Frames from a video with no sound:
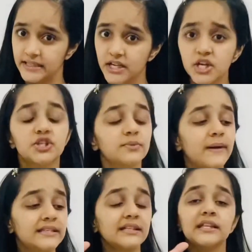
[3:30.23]
So
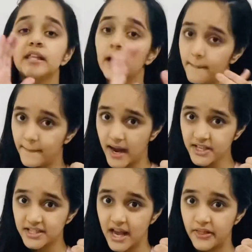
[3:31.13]
basically they combine
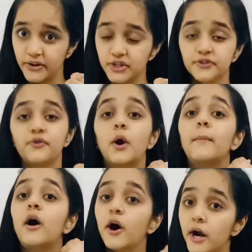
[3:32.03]
together to form
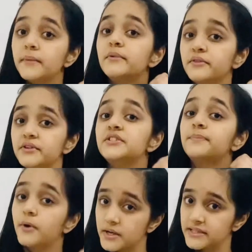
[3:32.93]
hard mineral
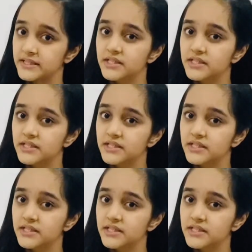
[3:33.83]
deposits